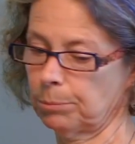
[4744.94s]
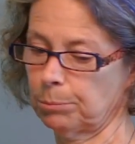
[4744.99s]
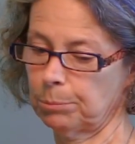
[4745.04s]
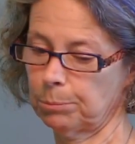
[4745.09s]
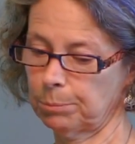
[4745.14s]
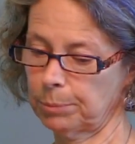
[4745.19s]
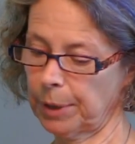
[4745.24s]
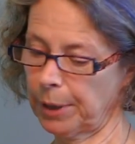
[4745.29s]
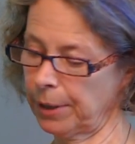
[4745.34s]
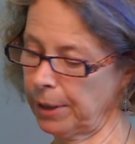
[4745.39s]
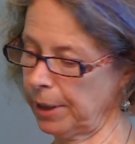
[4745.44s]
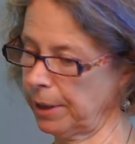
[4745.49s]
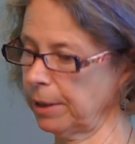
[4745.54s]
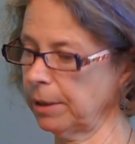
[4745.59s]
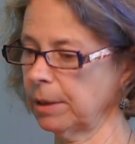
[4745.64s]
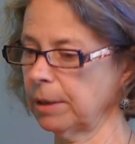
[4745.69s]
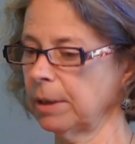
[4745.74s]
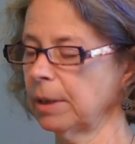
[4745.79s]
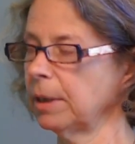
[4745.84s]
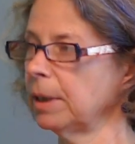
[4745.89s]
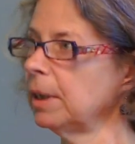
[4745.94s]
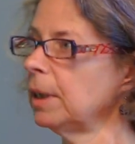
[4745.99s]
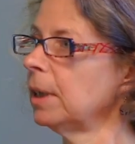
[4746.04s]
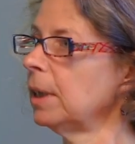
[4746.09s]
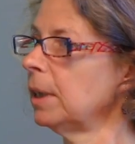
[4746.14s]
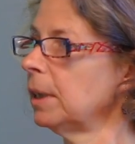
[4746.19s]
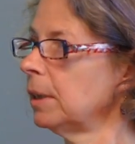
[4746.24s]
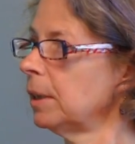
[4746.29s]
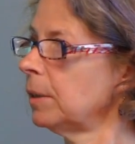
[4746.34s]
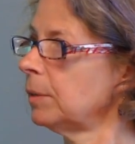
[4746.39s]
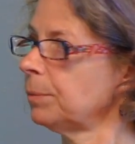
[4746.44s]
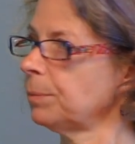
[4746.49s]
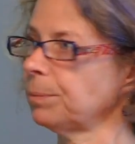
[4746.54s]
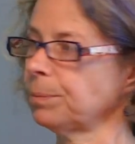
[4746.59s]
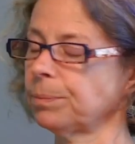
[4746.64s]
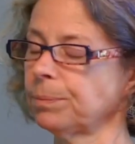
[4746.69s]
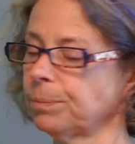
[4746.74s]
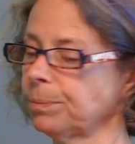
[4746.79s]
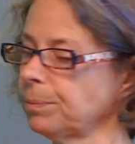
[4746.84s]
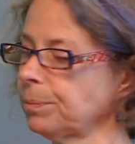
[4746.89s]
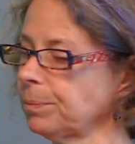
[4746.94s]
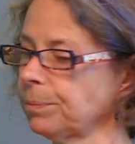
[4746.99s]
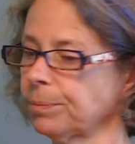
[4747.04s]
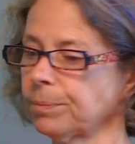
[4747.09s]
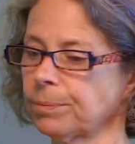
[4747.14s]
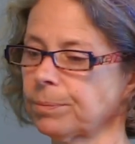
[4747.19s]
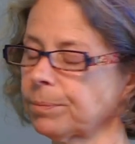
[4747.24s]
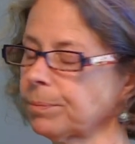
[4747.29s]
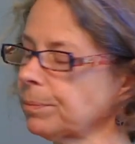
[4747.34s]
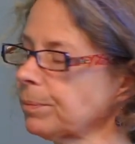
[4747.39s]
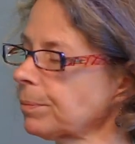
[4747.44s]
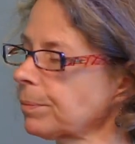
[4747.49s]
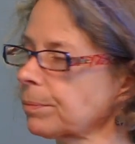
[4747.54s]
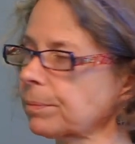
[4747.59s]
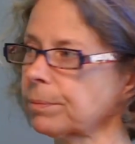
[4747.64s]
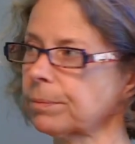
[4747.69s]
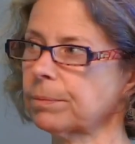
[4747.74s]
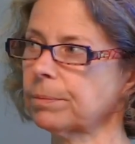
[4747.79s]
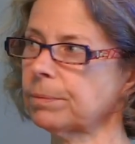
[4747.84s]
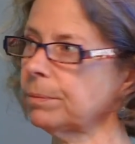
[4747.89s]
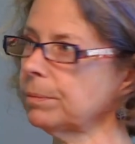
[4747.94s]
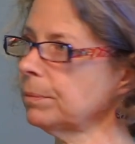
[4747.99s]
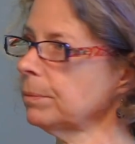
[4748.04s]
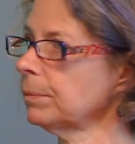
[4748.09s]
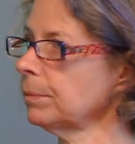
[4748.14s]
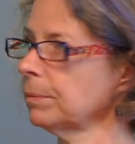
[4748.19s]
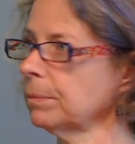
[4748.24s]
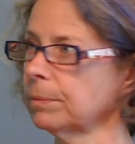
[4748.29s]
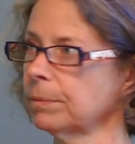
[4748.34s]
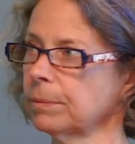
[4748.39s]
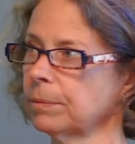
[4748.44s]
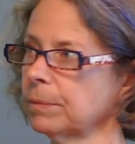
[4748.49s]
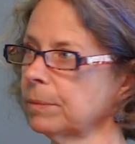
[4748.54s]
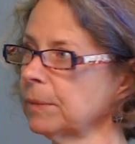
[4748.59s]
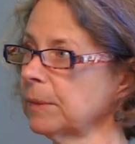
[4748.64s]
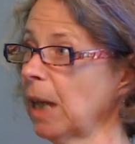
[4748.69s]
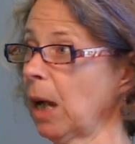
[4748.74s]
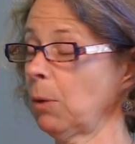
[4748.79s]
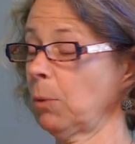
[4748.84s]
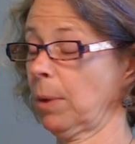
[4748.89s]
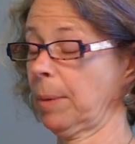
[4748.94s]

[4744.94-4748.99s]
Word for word: I, honestly, I think Entergy is in serious, serious trouble.